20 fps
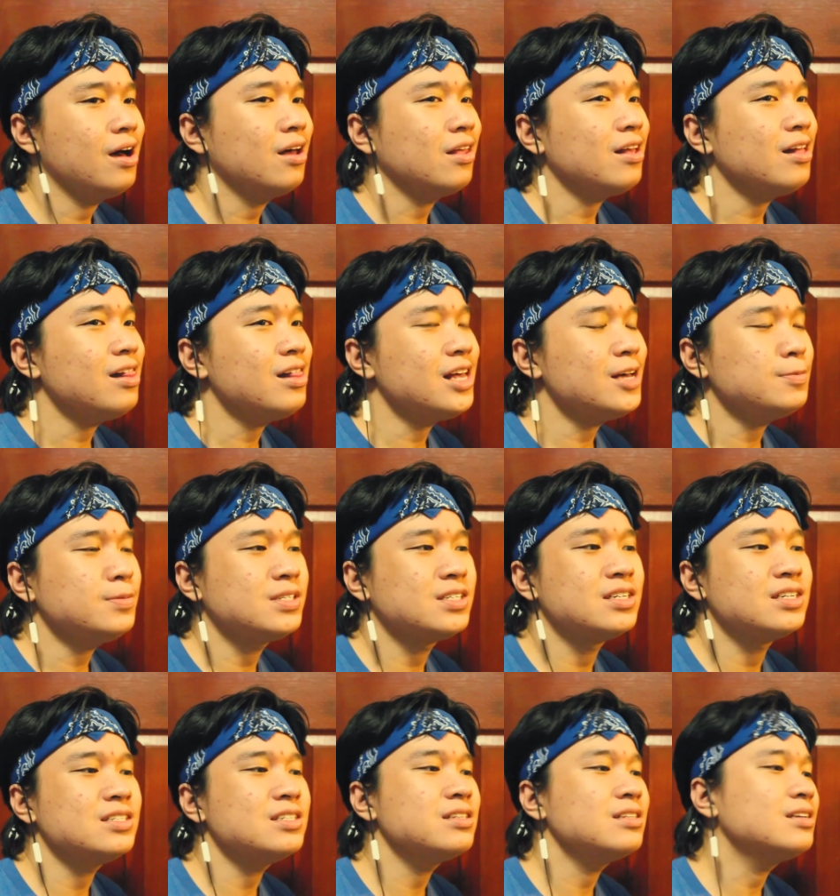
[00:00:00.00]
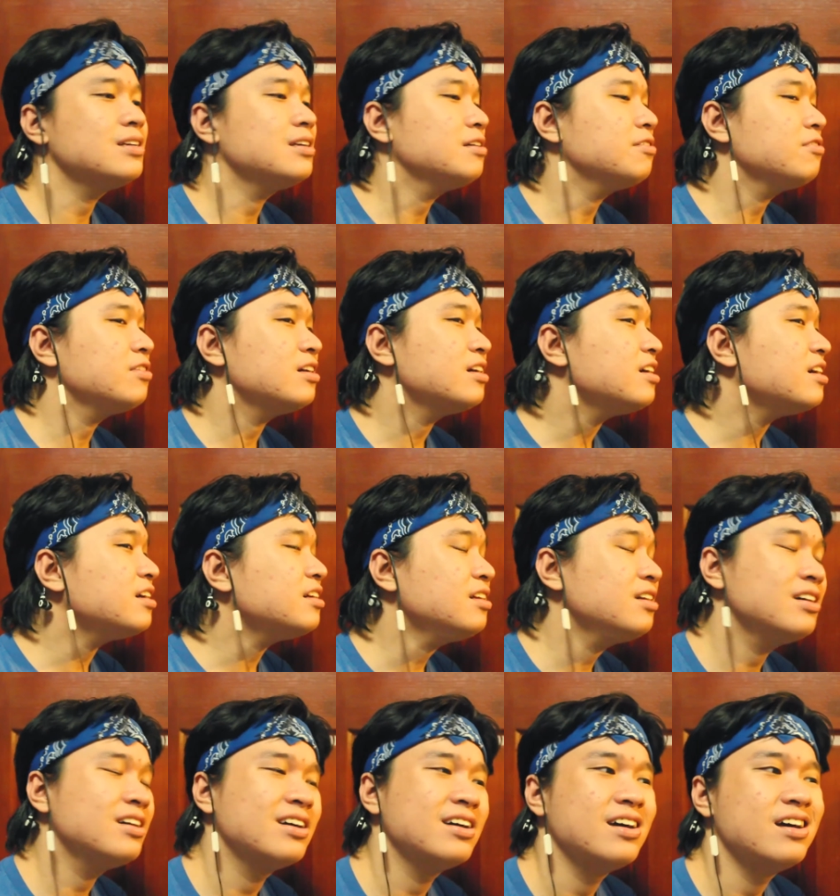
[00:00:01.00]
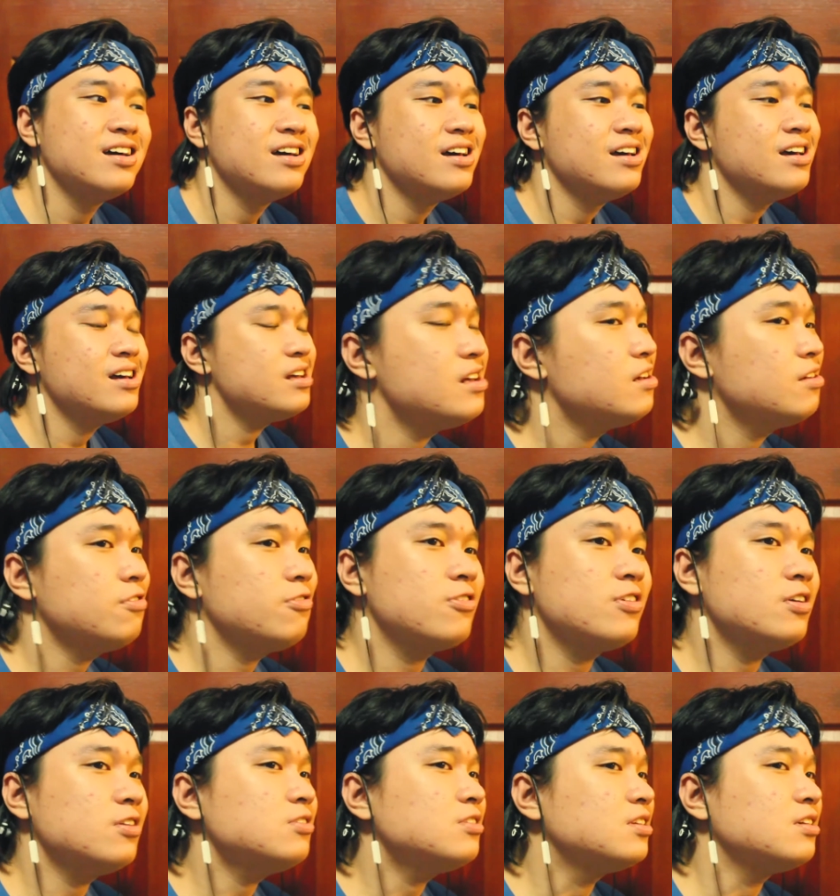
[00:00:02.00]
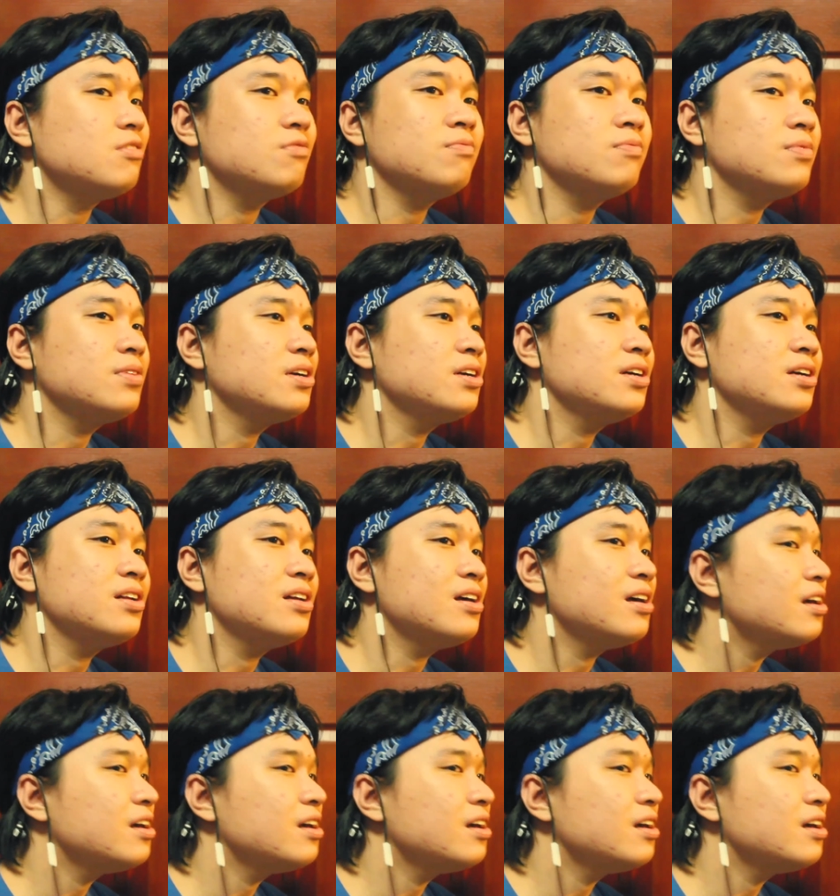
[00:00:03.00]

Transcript: On your lips, just leave it. If you don't mean